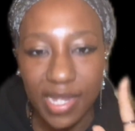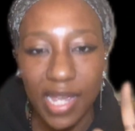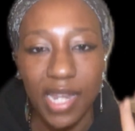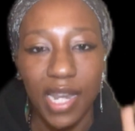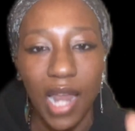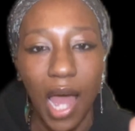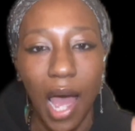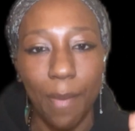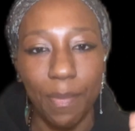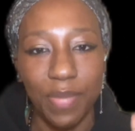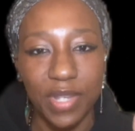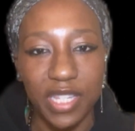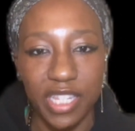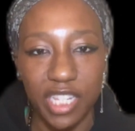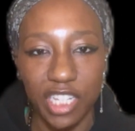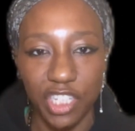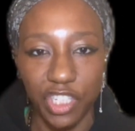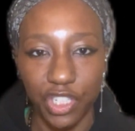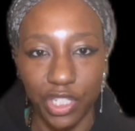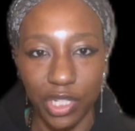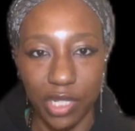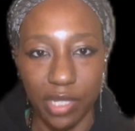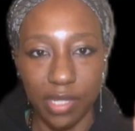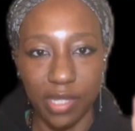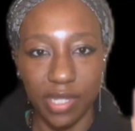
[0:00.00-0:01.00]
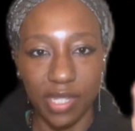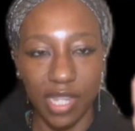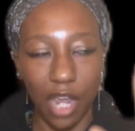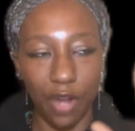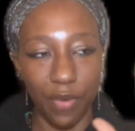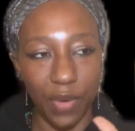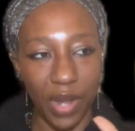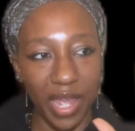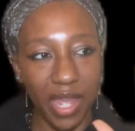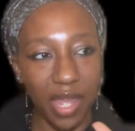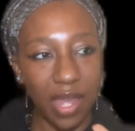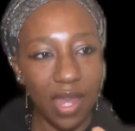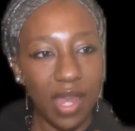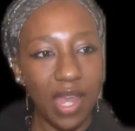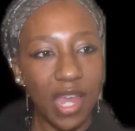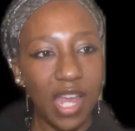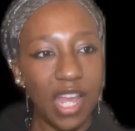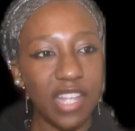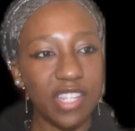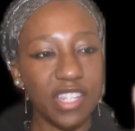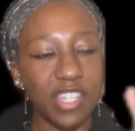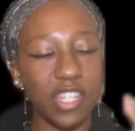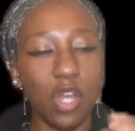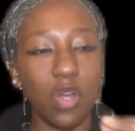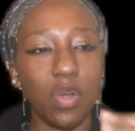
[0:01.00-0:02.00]
and oppositions. All right.
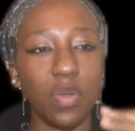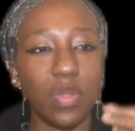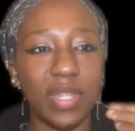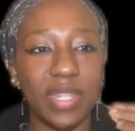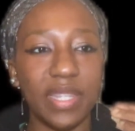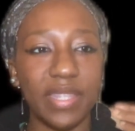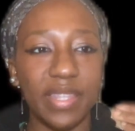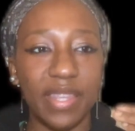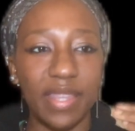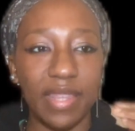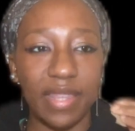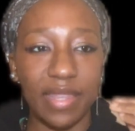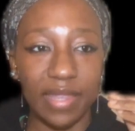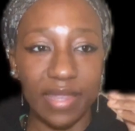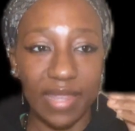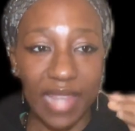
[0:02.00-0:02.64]
So,